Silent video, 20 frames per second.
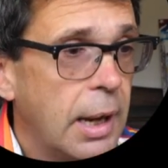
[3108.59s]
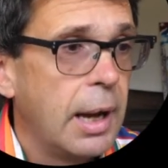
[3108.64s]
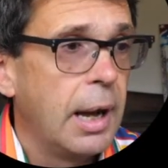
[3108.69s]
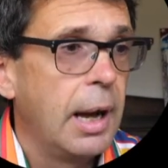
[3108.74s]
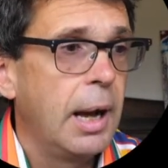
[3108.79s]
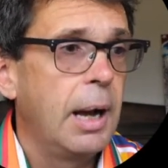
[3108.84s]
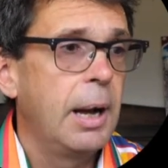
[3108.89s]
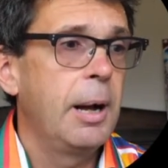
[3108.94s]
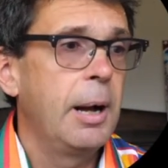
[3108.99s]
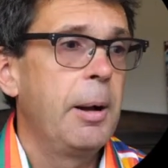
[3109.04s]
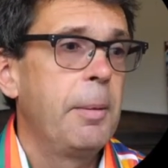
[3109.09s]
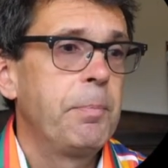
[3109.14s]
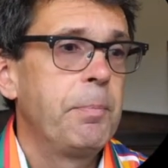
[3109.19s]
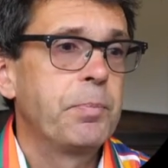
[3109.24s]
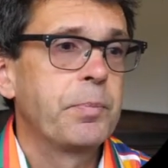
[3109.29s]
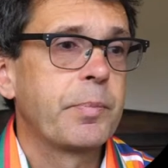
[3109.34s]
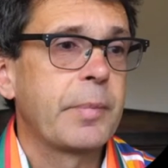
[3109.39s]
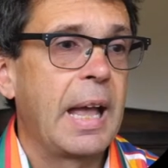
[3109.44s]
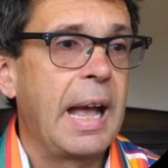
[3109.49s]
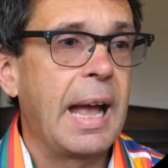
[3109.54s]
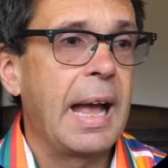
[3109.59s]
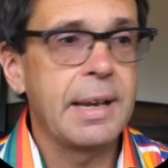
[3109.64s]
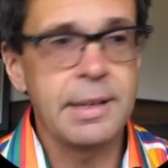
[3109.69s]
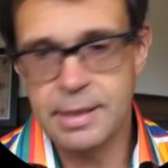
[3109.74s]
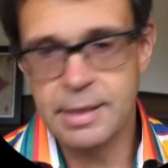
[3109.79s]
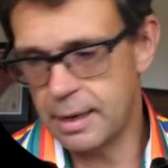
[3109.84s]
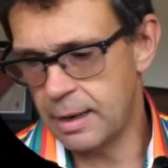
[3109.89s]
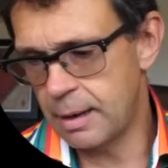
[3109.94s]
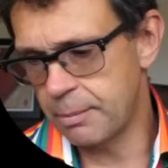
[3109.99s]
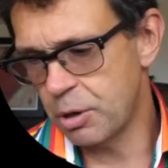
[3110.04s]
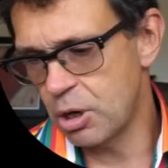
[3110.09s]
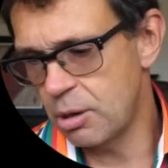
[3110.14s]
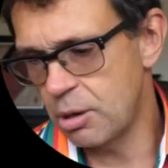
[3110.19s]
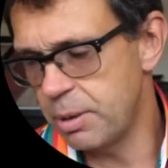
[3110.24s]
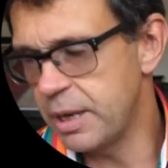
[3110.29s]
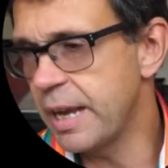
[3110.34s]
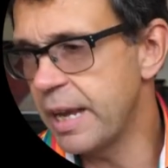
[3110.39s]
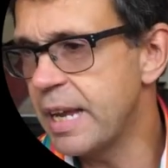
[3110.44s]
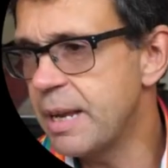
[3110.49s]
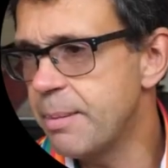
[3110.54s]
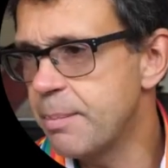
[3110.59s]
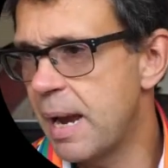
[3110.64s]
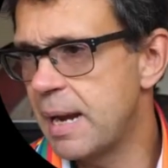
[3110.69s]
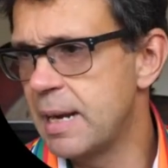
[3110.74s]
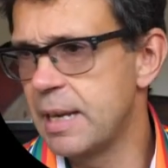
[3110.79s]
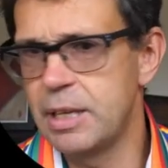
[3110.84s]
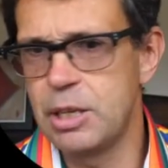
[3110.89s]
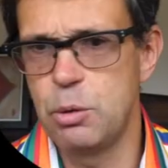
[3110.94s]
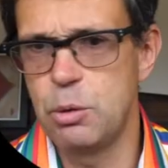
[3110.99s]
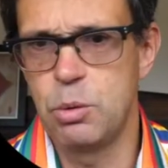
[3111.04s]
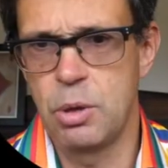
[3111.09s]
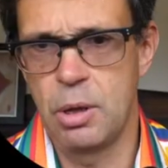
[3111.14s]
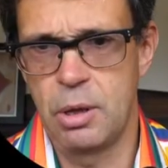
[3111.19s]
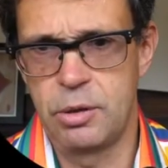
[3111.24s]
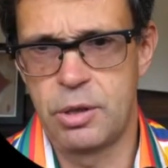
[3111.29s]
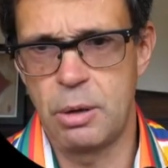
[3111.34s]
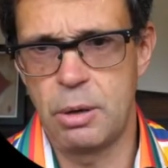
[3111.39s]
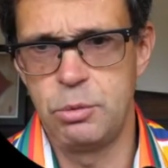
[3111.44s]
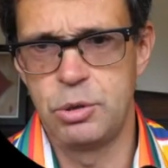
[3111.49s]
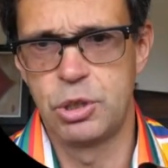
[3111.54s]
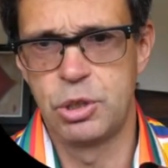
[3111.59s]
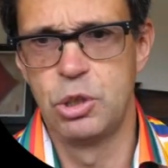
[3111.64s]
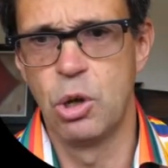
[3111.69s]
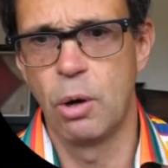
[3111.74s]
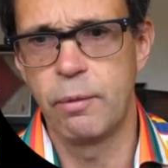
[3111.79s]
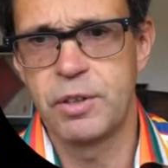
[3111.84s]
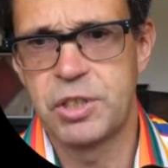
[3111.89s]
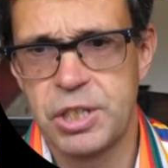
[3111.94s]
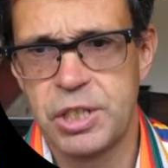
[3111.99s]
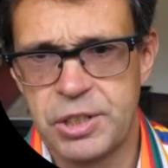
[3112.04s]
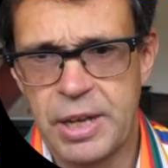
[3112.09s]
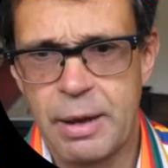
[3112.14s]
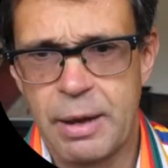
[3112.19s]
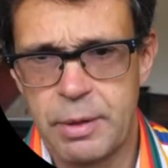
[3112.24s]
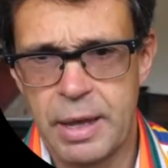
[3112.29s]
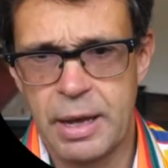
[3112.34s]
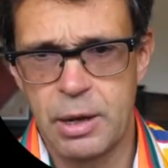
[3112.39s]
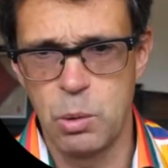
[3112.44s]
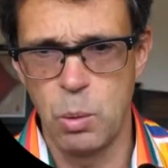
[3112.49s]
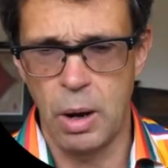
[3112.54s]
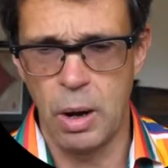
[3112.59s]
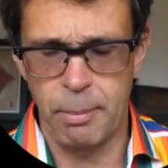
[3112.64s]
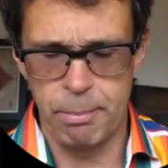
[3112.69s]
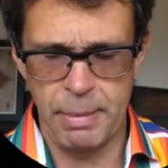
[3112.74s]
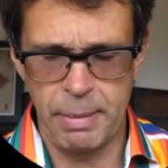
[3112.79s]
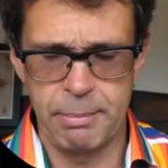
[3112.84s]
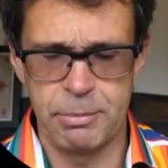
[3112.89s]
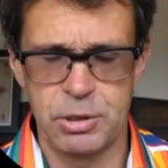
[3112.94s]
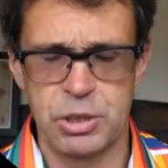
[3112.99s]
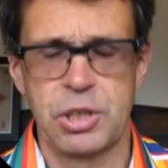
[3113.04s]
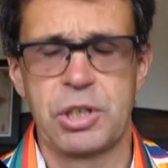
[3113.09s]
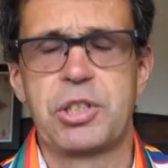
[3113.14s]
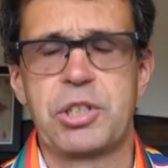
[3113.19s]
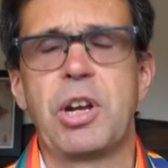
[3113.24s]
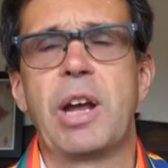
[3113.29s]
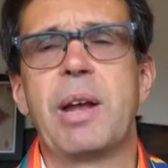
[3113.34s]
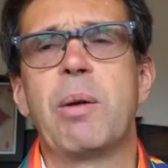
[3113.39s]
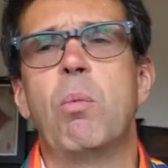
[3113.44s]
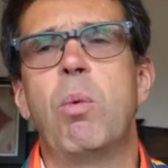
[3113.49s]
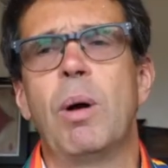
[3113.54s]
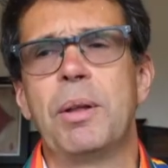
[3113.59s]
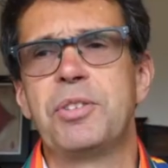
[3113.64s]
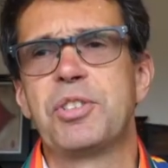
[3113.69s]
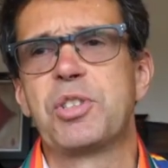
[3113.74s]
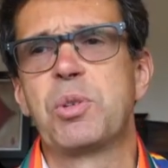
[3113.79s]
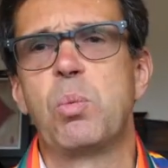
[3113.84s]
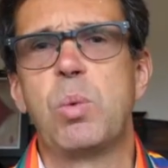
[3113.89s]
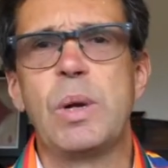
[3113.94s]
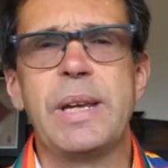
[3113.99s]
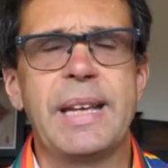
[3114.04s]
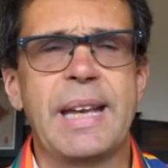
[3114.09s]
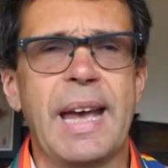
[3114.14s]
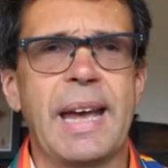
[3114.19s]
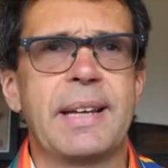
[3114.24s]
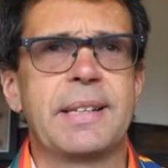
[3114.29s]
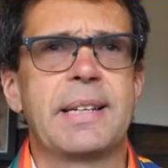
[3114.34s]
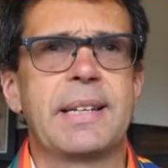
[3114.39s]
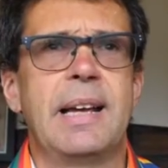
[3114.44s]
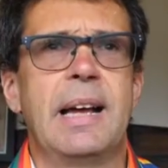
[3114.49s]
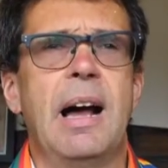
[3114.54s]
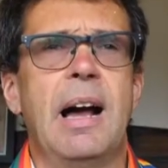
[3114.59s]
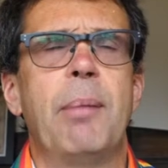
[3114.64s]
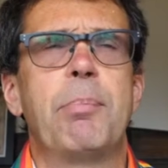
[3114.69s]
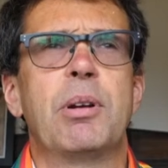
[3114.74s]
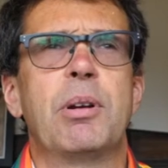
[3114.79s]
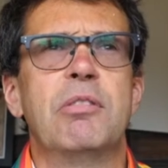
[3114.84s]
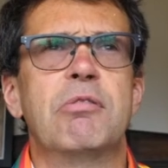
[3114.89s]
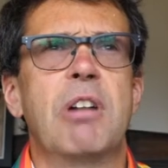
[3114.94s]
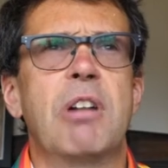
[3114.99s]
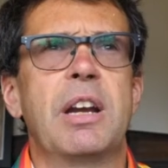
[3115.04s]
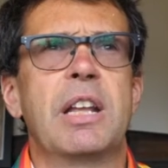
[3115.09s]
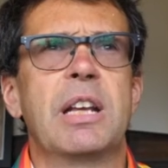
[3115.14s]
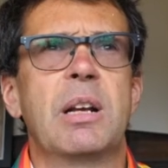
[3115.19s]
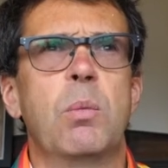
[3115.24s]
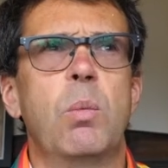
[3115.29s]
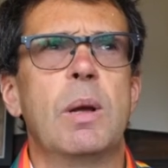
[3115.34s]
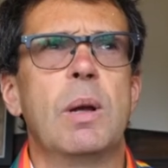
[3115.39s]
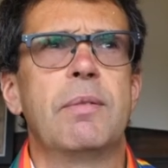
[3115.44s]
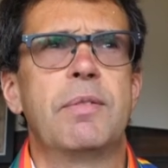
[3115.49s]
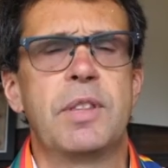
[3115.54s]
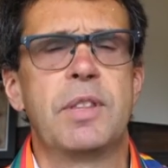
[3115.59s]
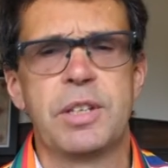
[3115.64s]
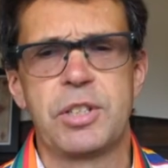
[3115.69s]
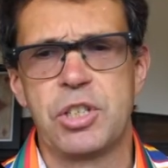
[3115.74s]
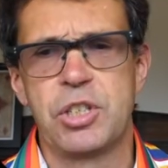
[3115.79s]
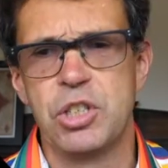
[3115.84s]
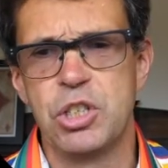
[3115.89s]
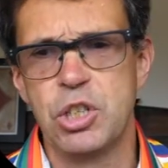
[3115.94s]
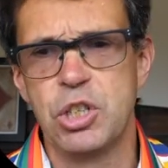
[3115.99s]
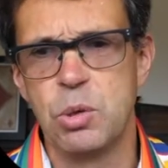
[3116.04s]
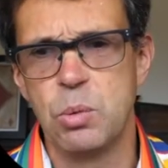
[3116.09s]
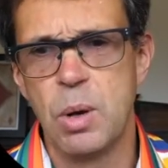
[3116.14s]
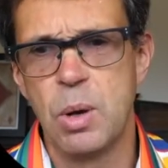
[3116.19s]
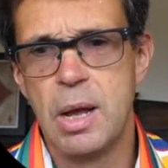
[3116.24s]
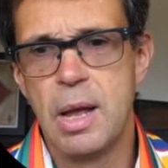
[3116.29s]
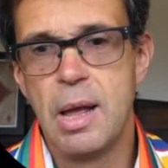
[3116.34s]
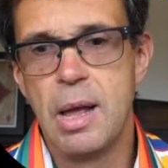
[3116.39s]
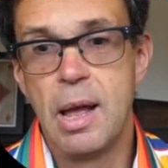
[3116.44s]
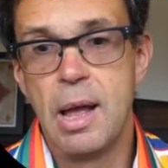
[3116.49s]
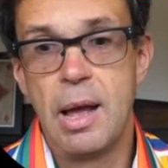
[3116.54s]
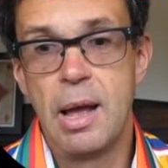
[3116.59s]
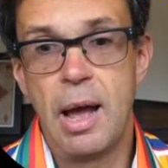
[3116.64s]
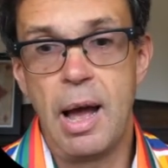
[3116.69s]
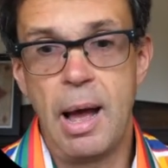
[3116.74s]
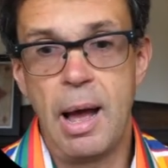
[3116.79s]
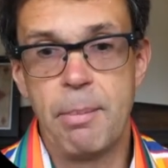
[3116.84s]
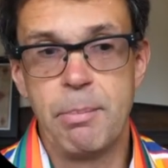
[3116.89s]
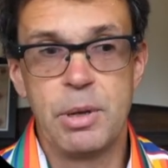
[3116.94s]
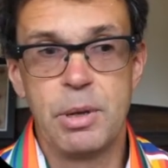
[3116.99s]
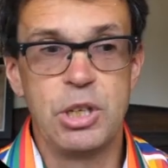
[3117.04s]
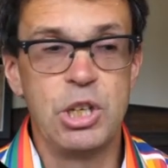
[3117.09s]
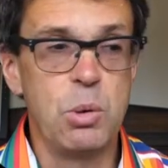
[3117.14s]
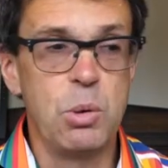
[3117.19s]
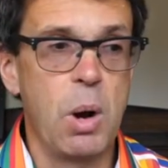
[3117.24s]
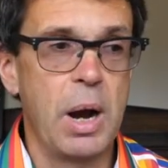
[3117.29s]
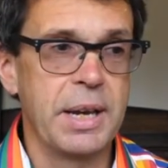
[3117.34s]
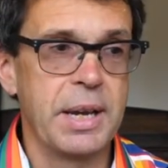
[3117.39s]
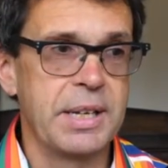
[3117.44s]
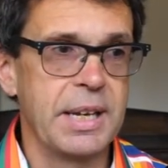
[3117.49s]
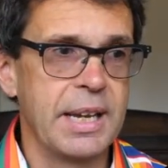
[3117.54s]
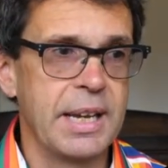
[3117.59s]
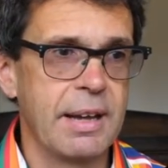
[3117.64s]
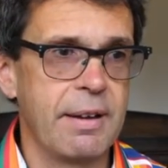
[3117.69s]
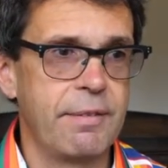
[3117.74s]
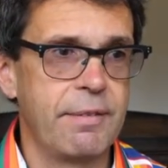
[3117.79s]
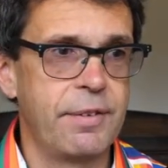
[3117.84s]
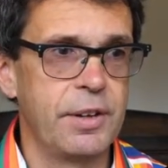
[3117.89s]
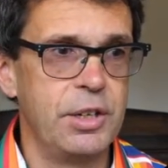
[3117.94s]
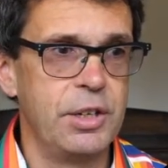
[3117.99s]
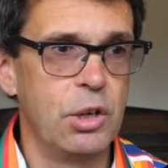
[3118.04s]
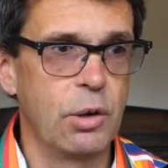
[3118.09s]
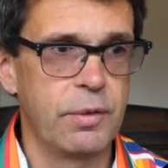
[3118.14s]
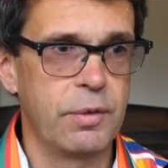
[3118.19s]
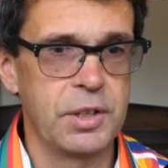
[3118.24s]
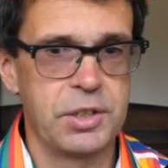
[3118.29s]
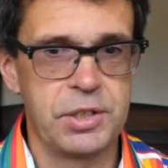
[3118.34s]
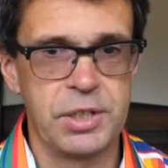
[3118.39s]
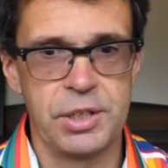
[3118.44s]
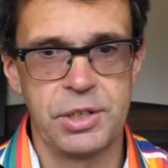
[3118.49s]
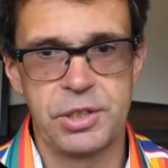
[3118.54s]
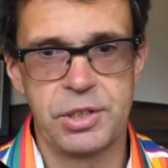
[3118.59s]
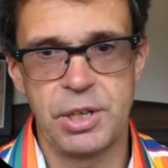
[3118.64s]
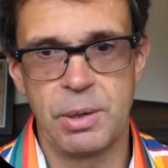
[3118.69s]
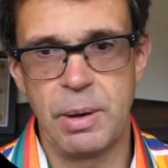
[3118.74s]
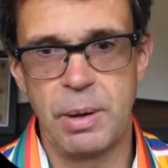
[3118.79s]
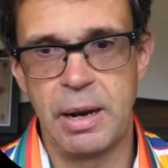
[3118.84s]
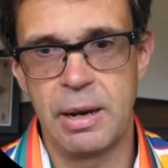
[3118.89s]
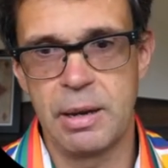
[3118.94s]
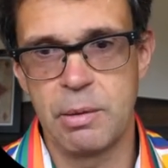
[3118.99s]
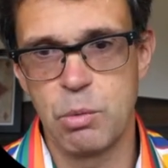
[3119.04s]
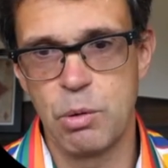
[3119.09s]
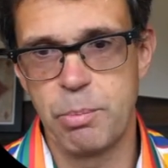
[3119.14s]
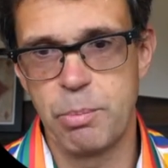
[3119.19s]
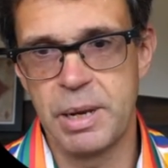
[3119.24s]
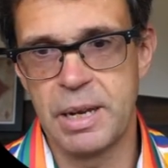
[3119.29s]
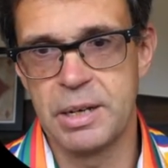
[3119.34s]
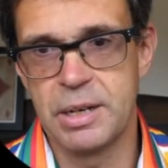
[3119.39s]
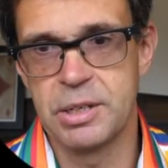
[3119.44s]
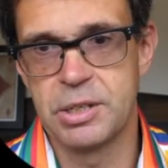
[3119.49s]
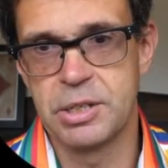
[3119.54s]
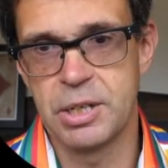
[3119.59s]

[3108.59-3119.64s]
And I'm going to be emailing you, those novices out there who aren't members of the site, once we get up and running with this new idea for novices. So I will be in